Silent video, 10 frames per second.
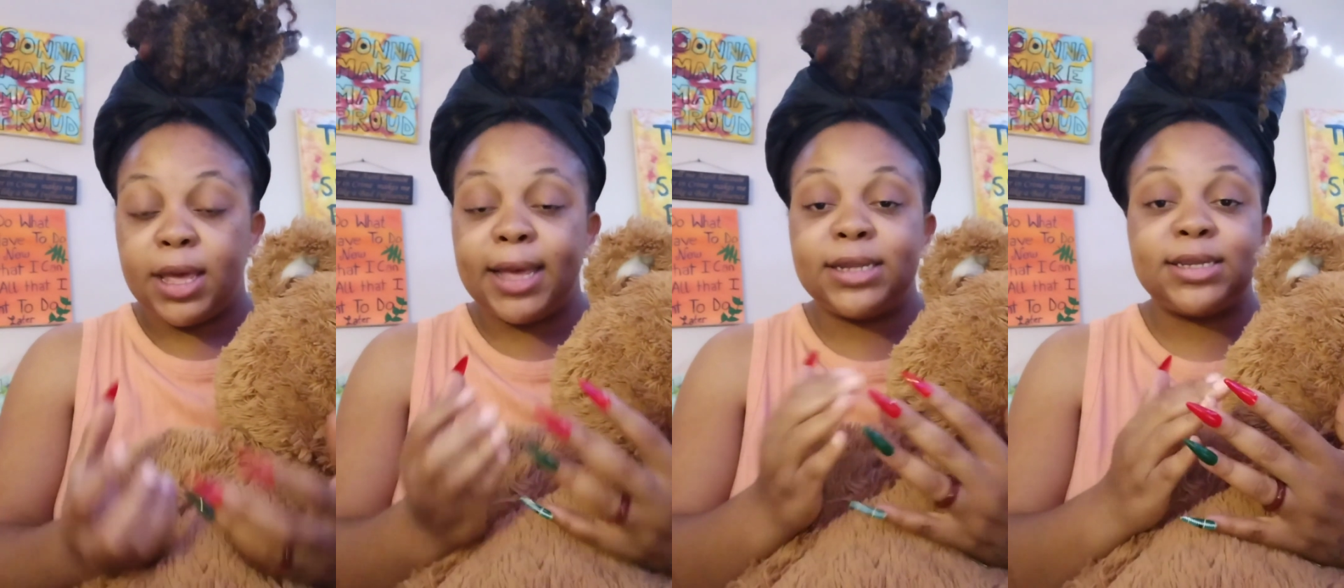
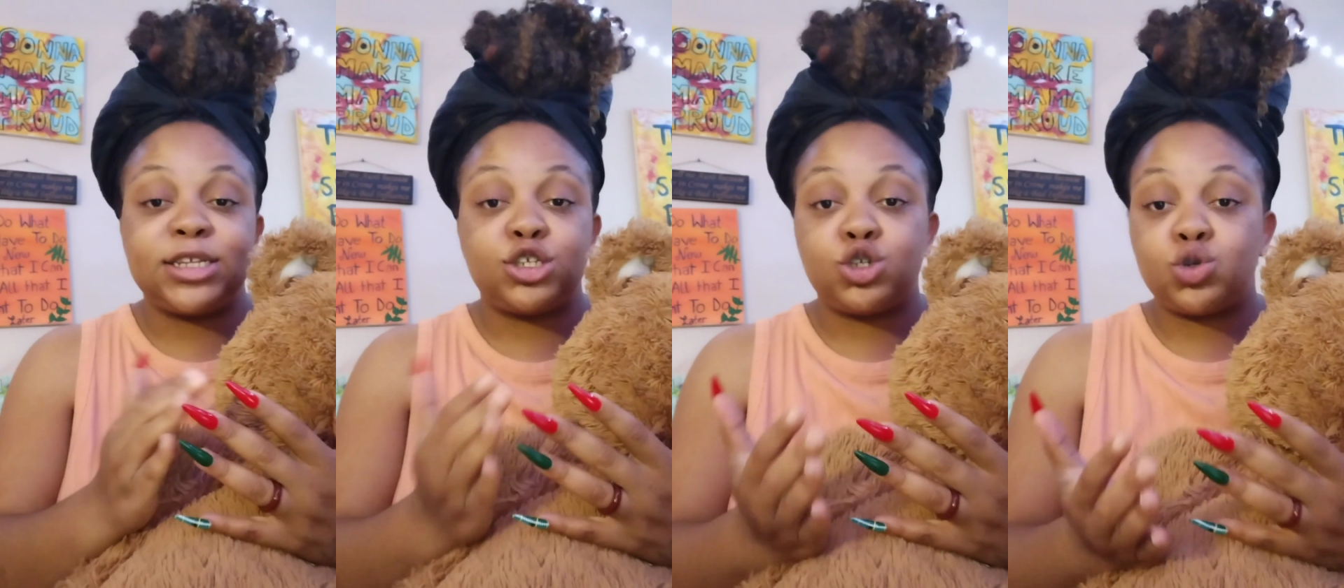and
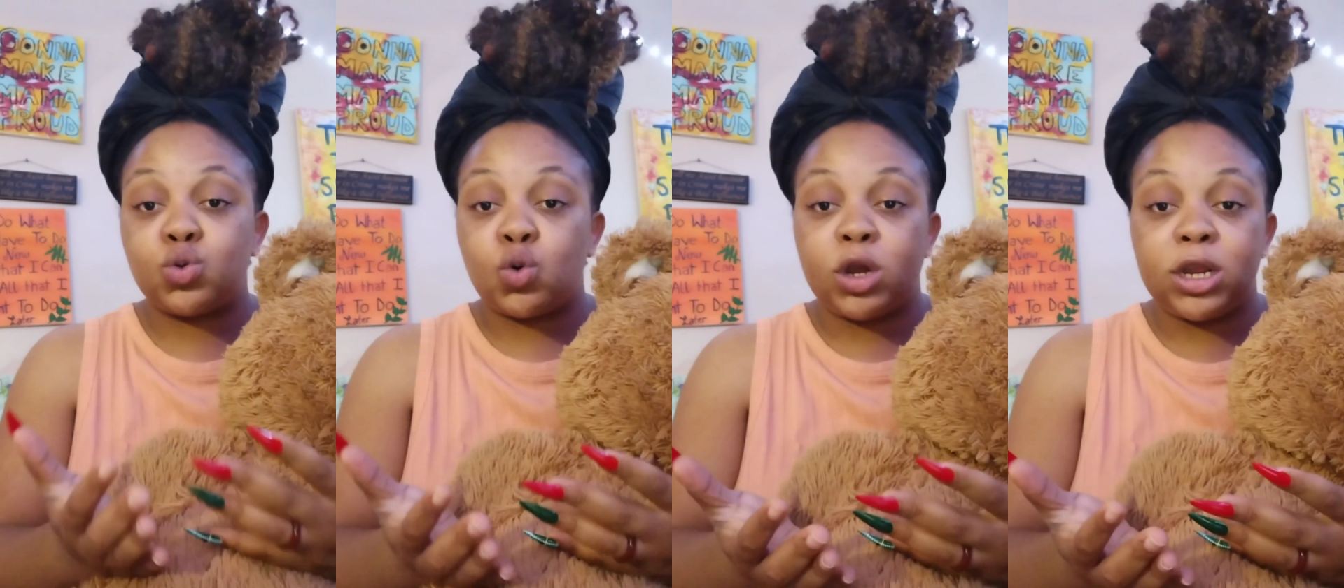
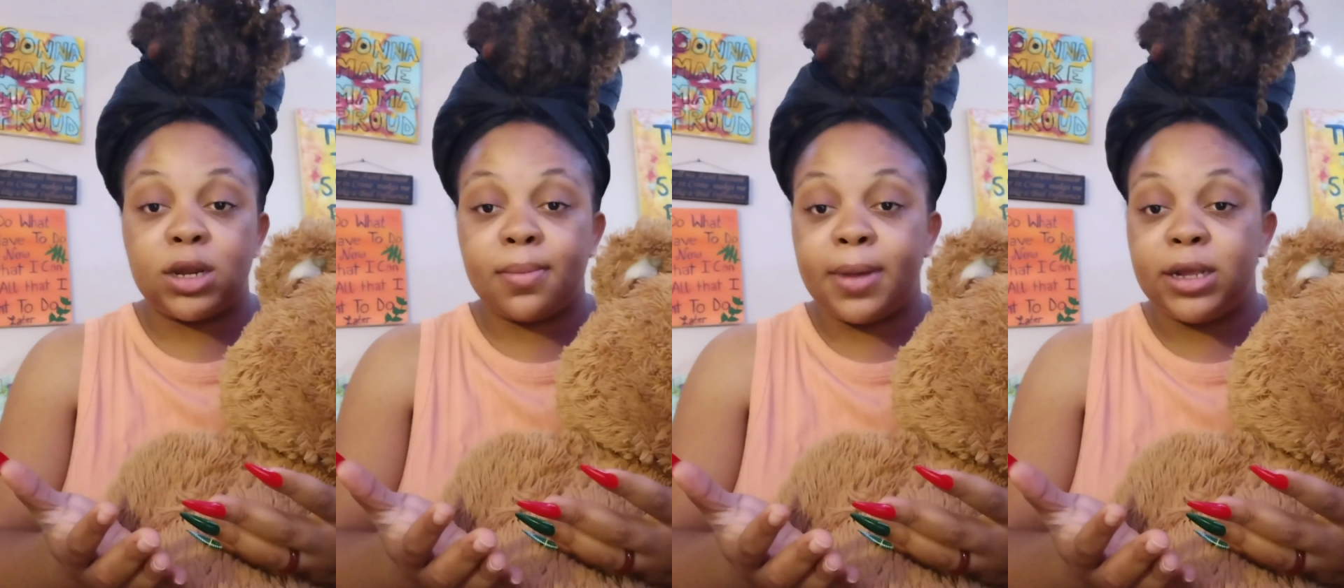destroyed
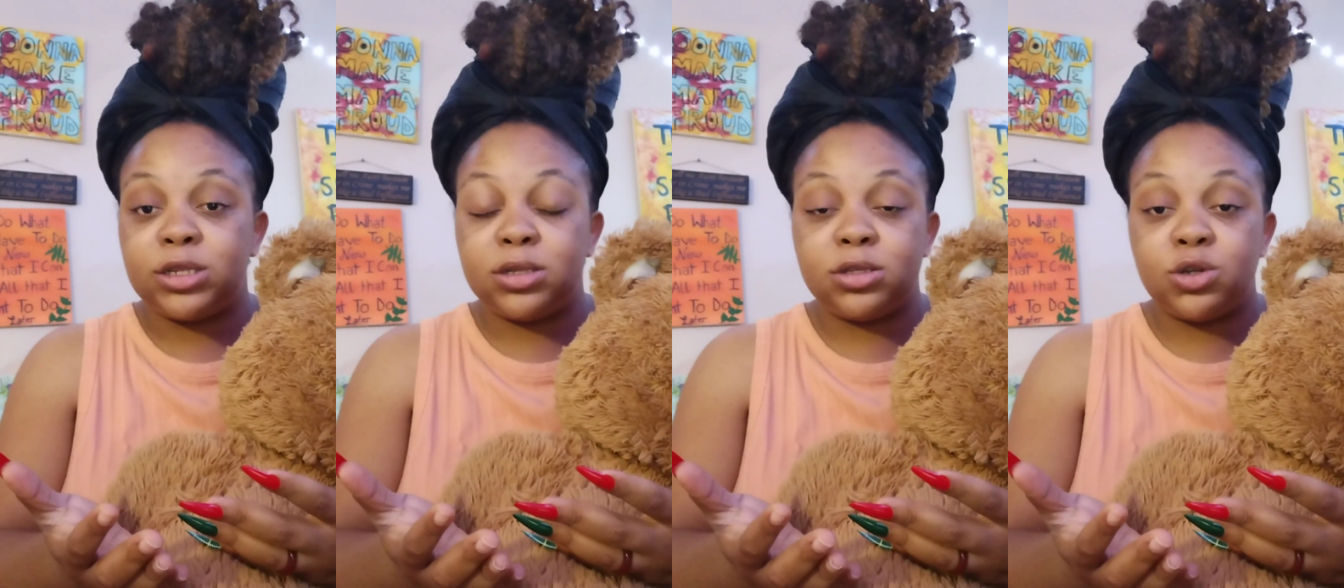my
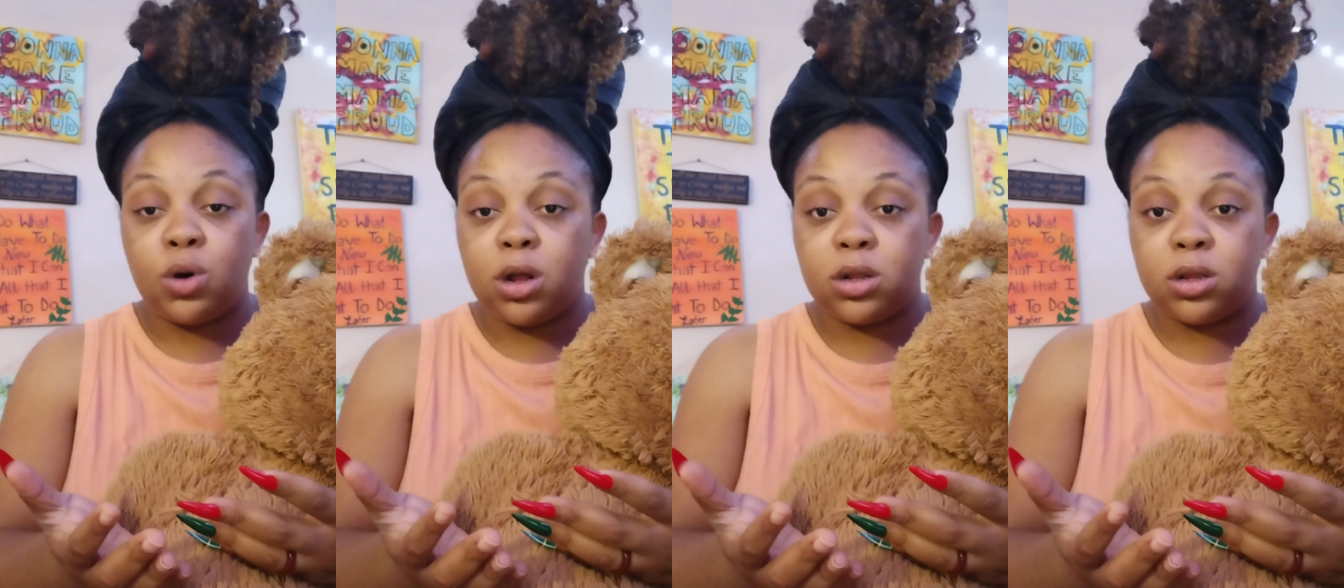
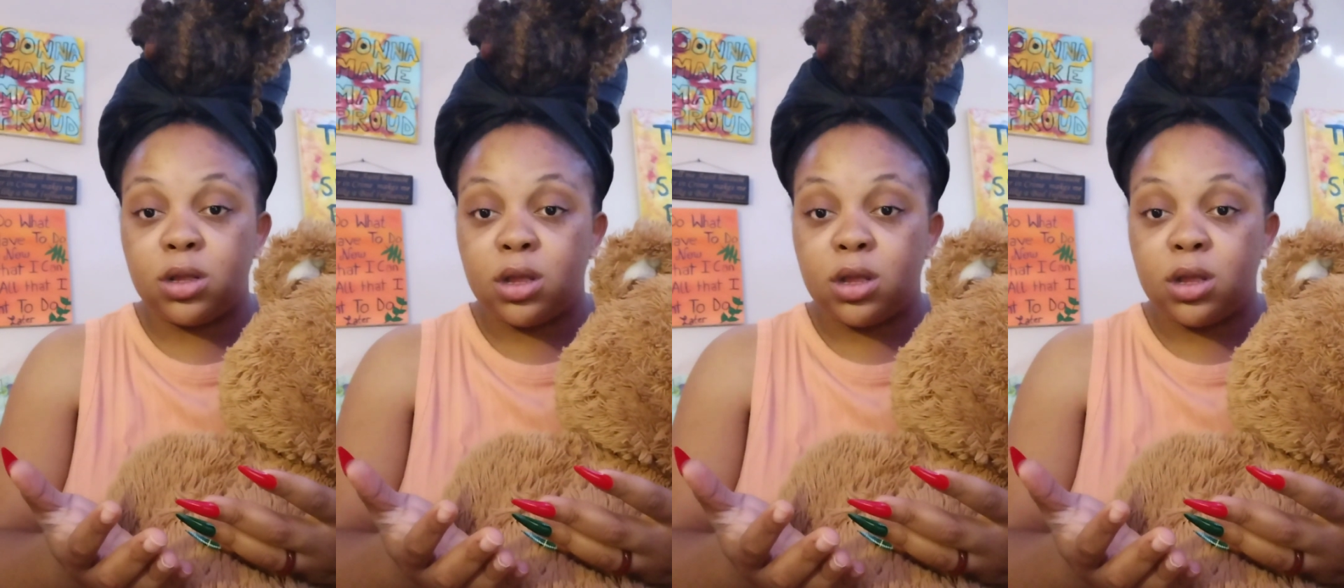doll.